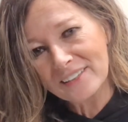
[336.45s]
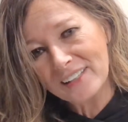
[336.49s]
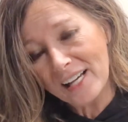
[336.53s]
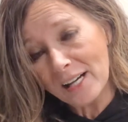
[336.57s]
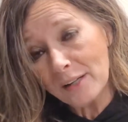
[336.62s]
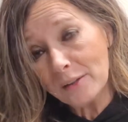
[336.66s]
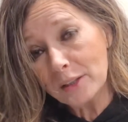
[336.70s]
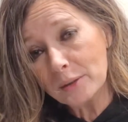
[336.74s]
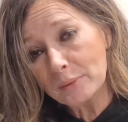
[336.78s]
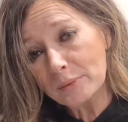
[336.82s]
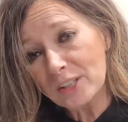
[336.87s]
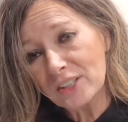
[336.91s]
I
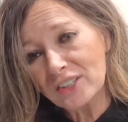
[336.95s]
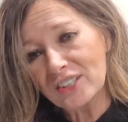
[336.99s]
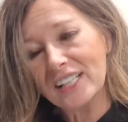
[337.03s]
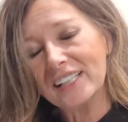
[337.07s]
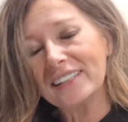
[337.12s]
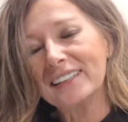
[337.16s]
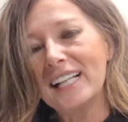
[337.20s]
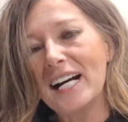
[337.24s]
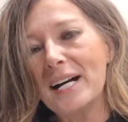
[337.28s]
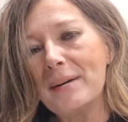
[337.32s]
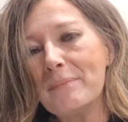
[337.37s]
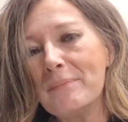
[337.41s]
would appreciate
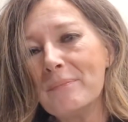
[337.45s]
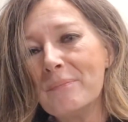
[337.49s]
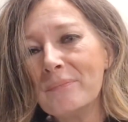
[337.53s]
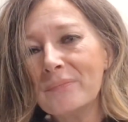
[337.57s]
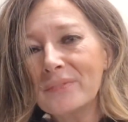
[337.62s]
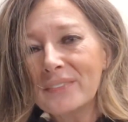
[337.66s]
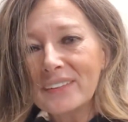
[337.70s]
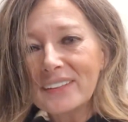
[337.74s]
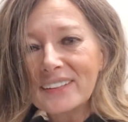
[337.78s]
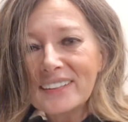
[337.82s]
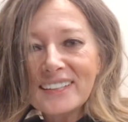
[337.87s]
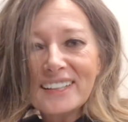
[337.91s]
that.
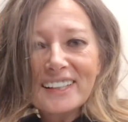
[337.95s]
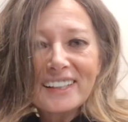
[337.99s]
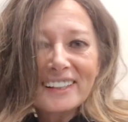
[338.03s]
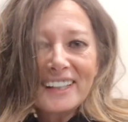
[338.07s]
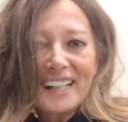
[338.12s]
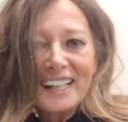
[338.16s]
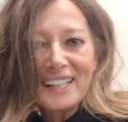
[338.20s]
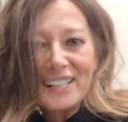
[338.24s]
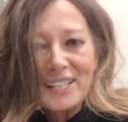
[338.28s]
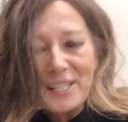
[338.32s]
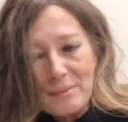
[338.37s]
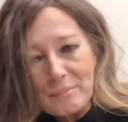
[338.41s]
See you
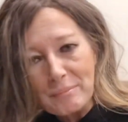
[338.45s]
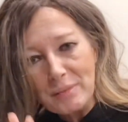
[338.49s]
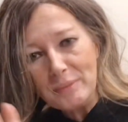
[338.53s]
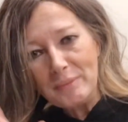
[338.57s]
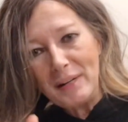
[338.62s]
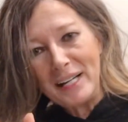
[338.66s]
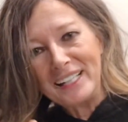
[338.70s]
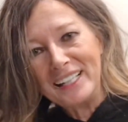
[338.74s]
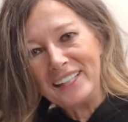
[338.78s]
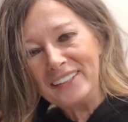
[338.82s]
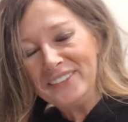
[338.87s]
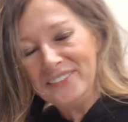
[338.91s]
later. Bye-bye
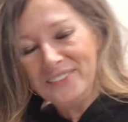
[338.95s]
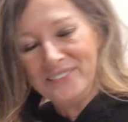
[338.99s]
now.